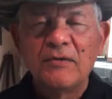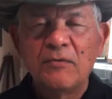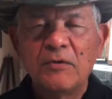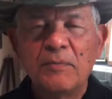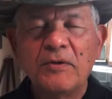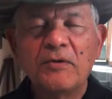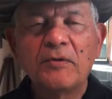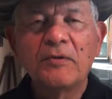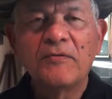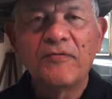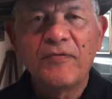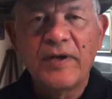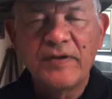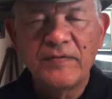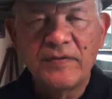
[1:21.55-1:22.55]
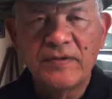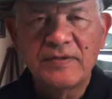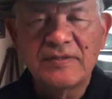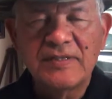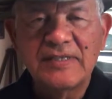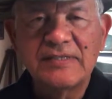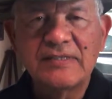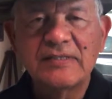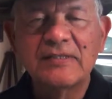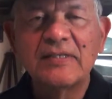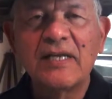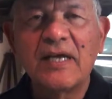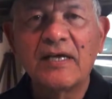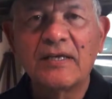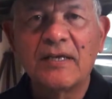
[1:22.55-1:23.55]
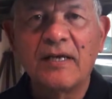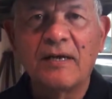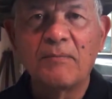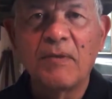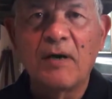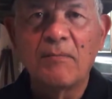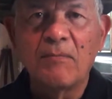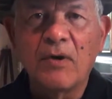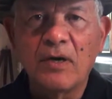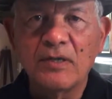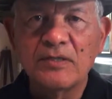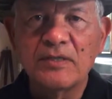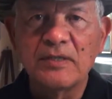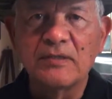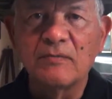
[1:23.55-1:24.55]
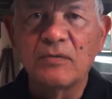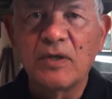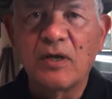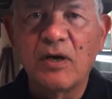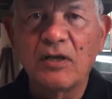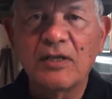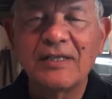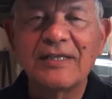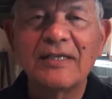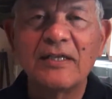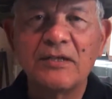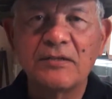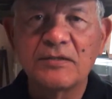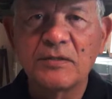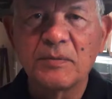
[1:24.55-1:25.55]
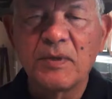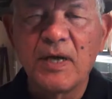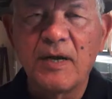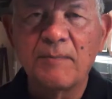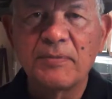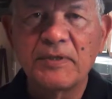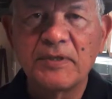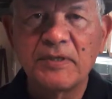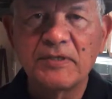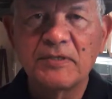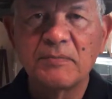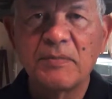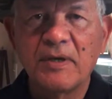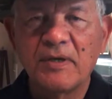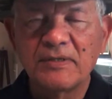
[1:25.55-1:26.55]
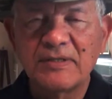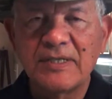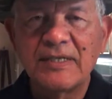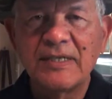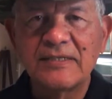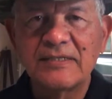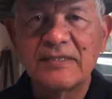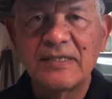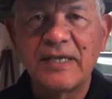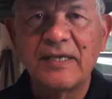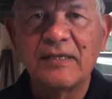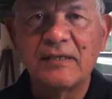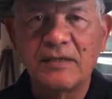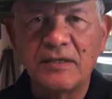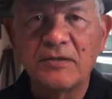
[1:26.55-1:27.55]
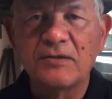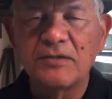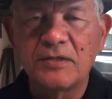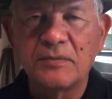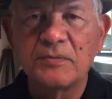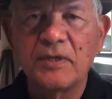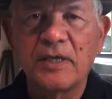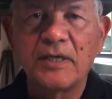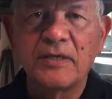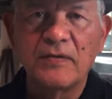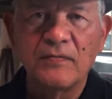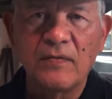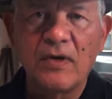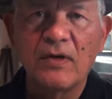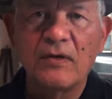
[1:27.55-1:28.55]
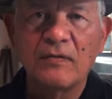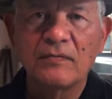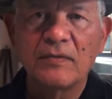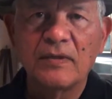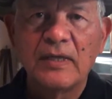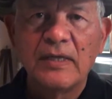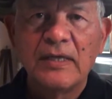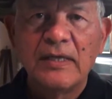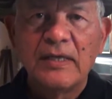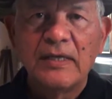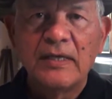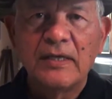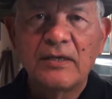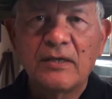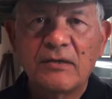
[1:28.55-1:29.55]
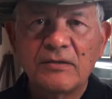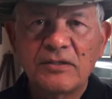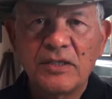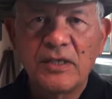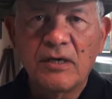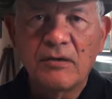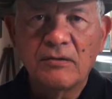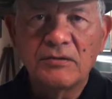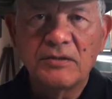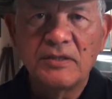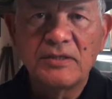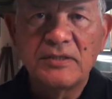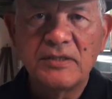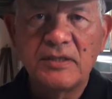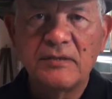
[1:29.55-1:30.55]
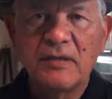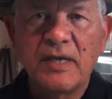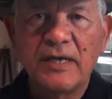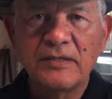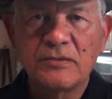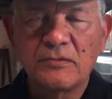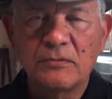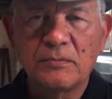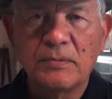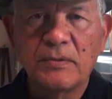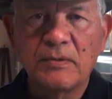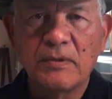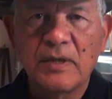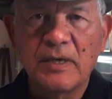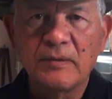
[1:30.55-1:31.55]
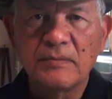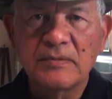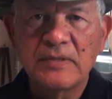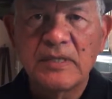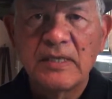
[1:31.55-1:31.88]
We've been doing it 5 years. This is not about marching. We call it leadership competition because it does take leadership to get involved in our JROTC high school programs.